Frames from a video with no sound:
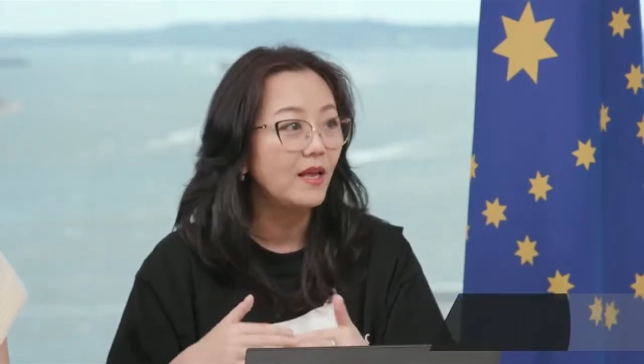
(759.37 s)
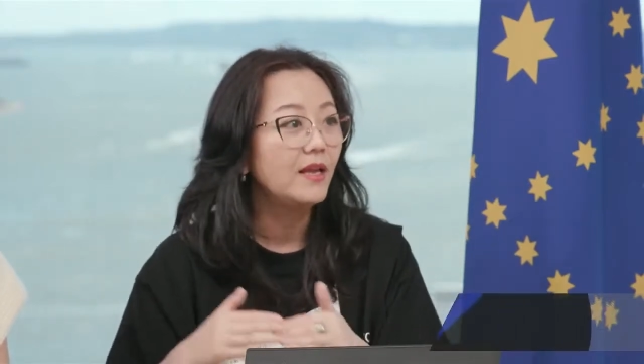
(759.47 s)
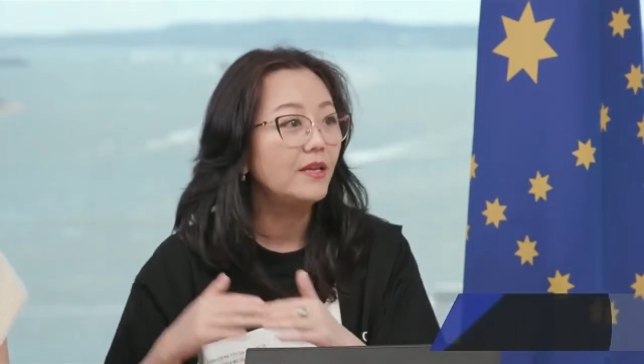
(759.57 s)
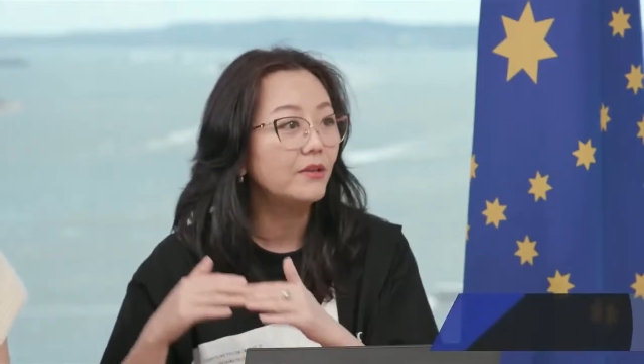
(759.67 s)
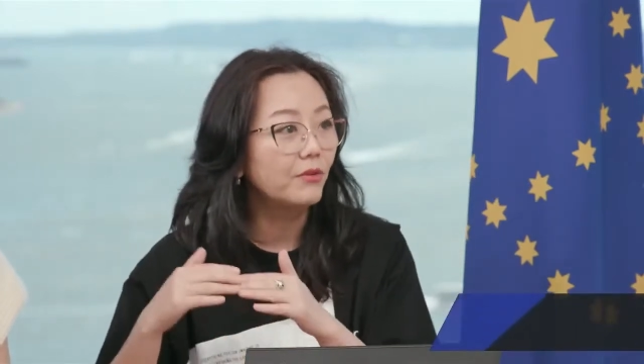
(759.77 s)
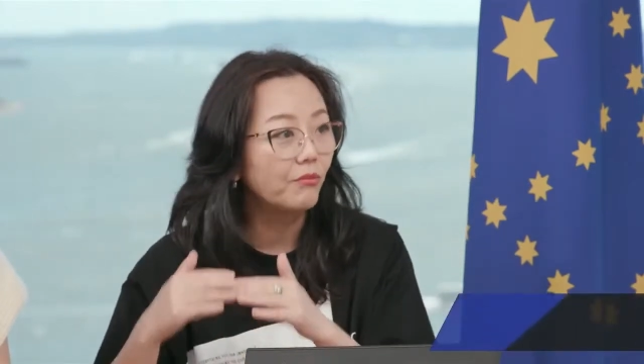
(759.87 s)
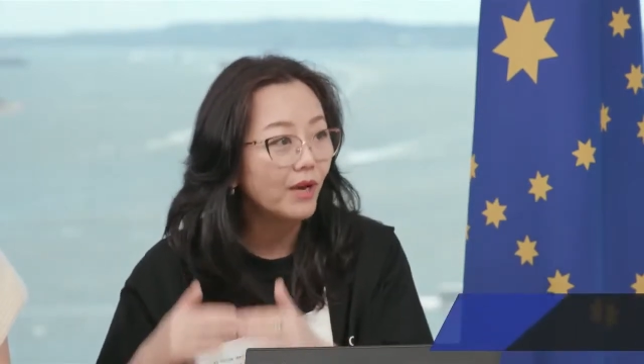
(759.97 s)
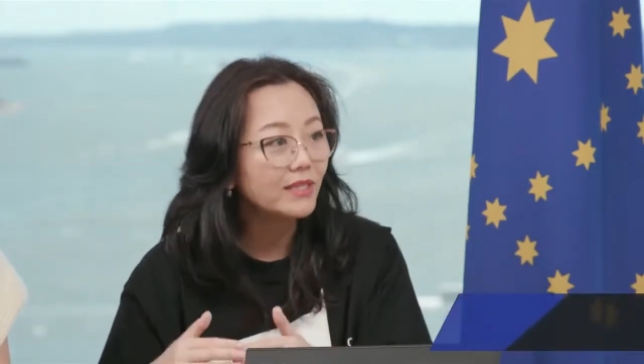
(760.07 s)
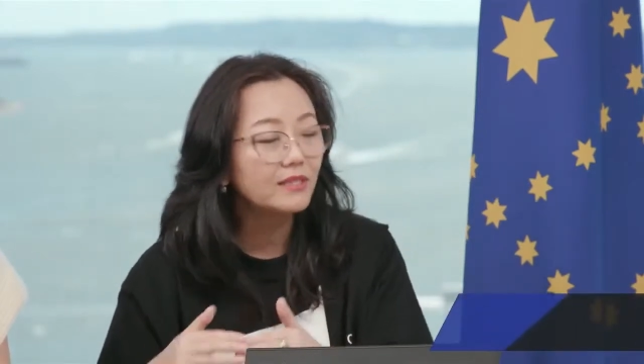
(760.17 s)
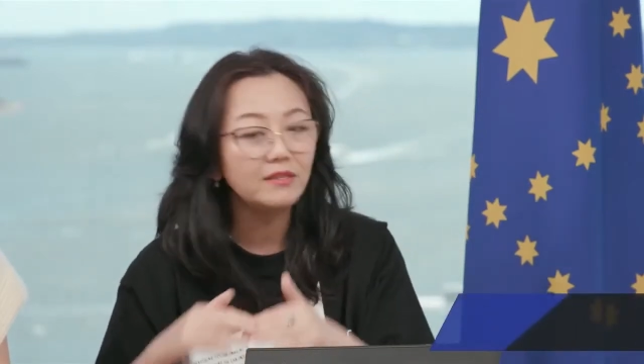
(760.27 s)
the
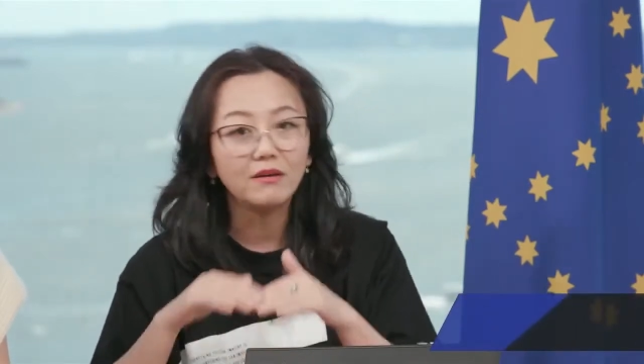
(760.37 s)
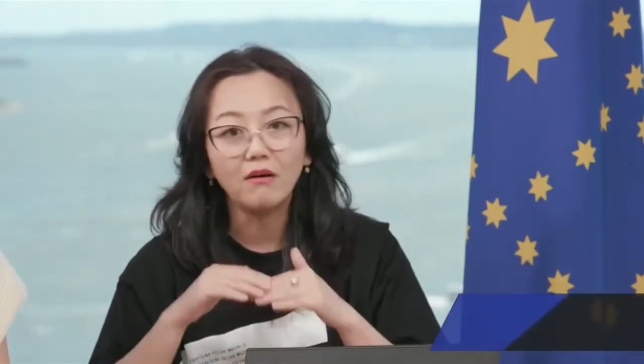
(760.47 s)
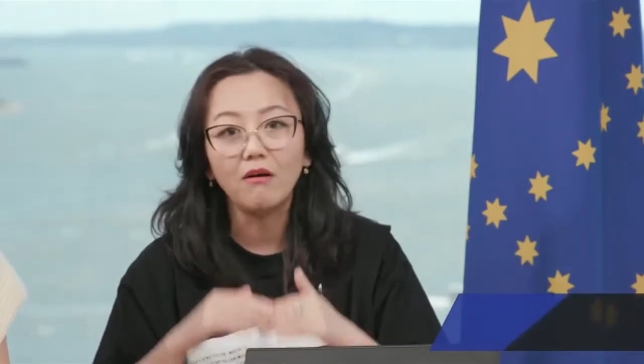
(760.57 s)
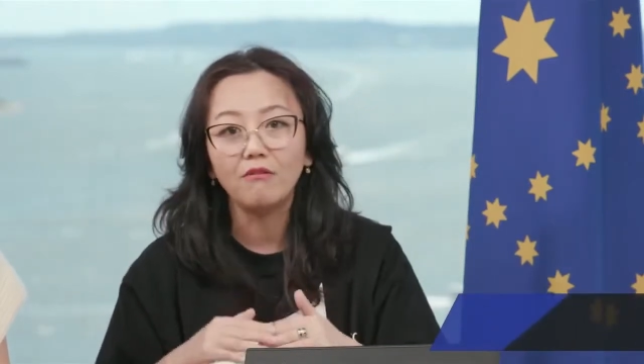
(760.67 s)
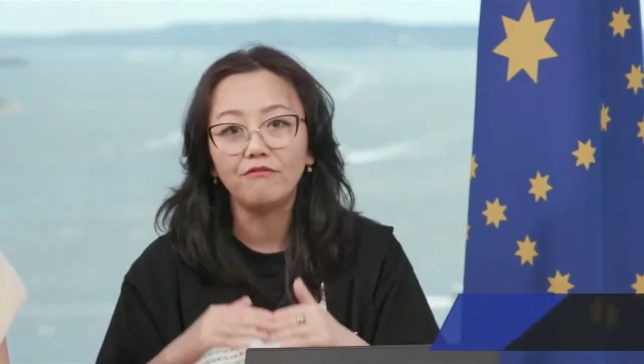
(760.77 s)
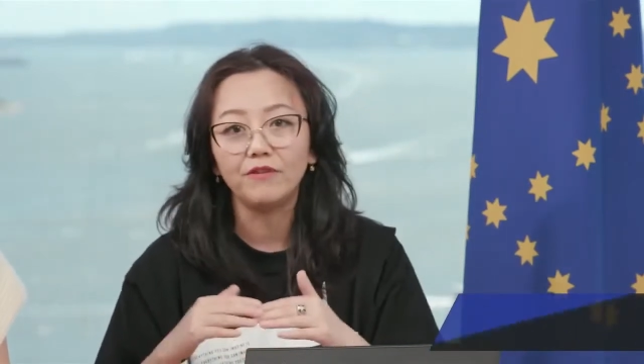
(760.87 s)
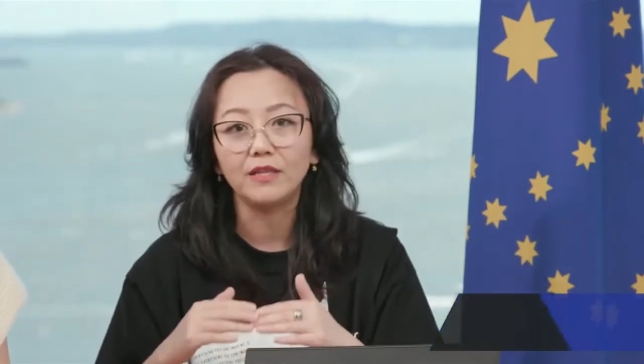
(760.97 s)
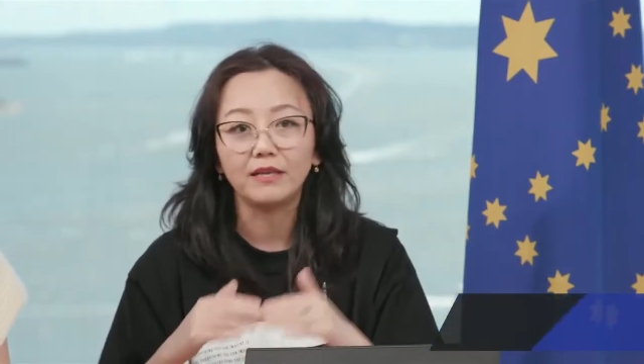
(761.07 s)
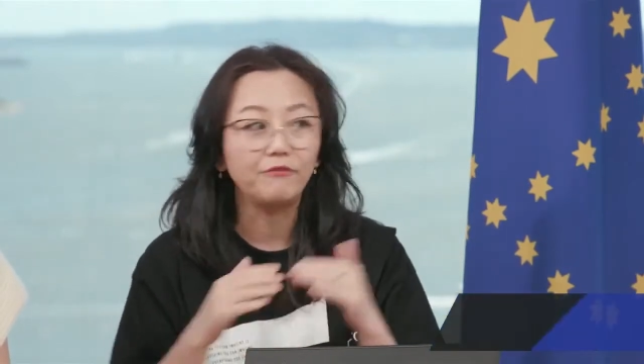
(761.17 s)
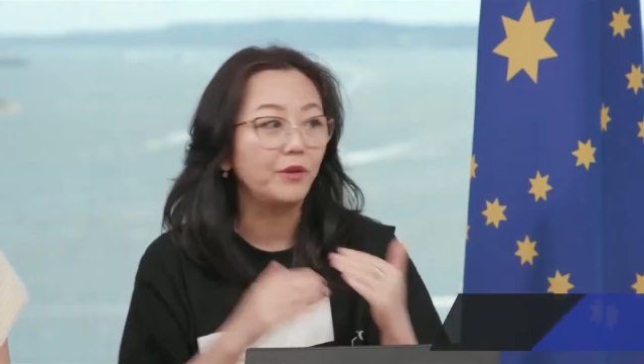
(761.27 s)
rest of,
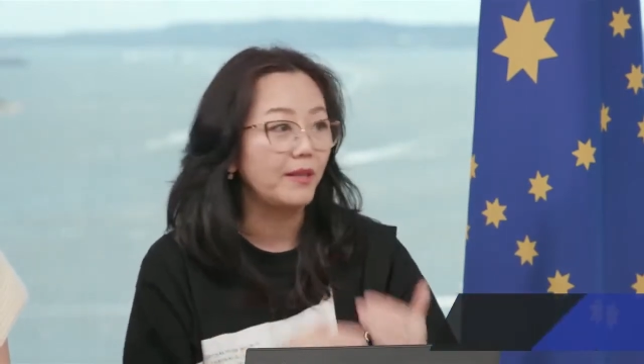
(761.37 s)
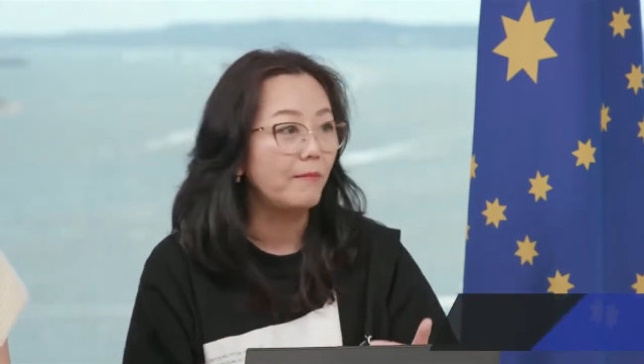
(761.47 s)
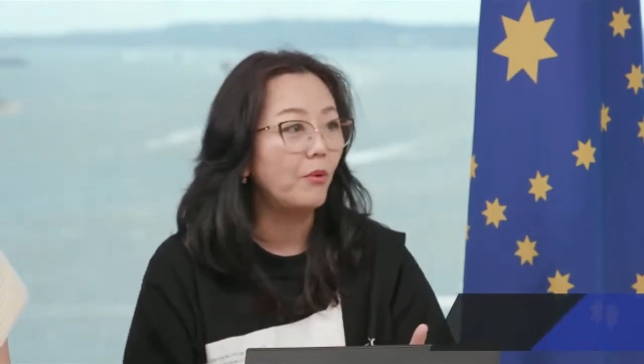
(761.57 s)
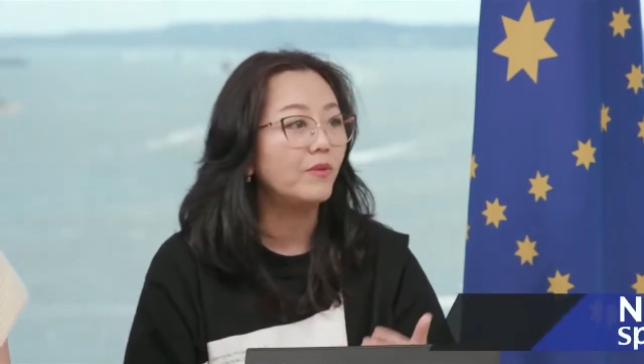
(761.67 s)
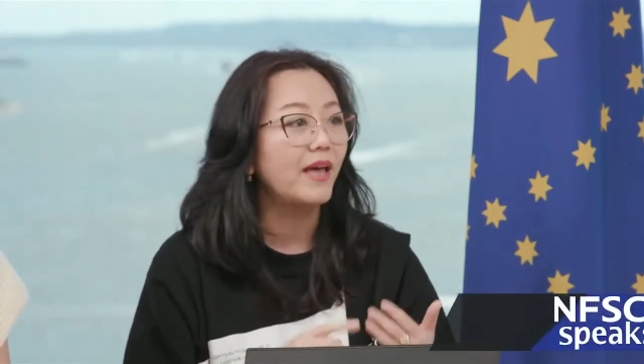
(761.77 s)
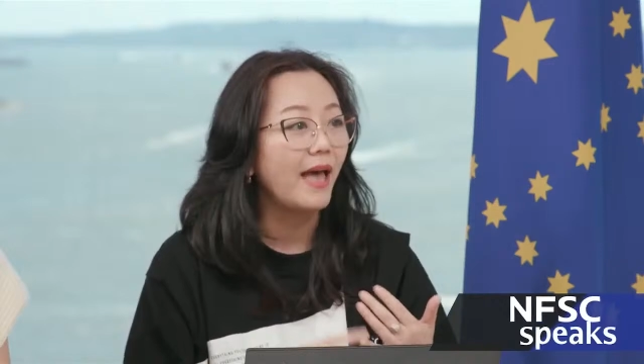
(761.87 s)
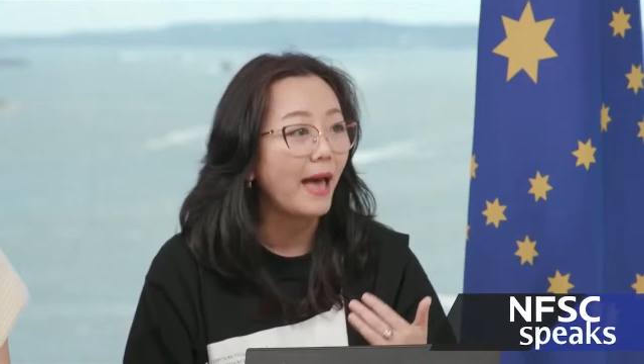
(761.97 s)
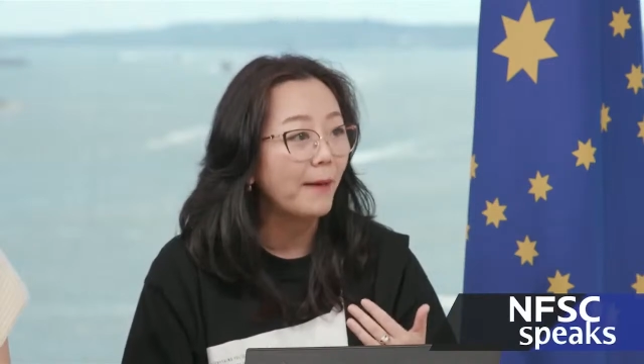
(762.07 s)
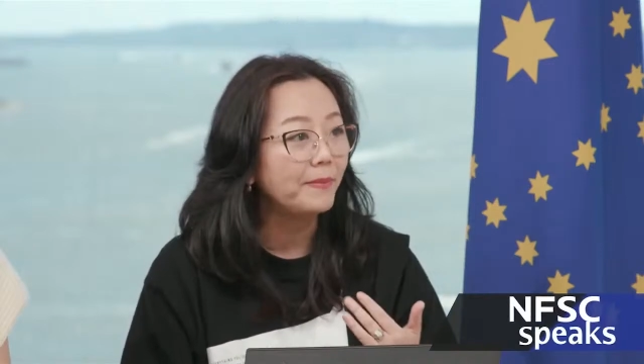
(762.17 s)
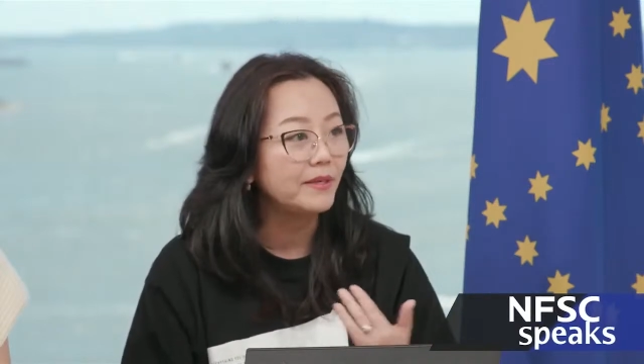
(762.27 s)
like, for example, the
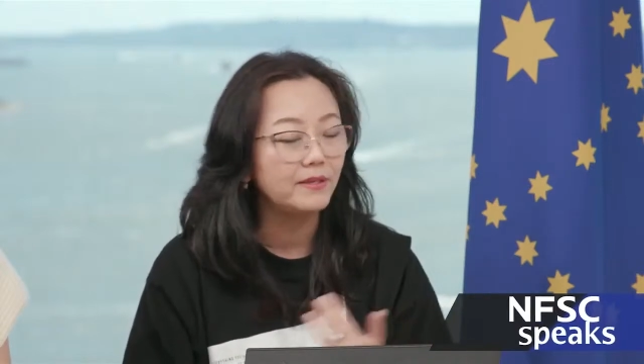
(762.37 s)
app,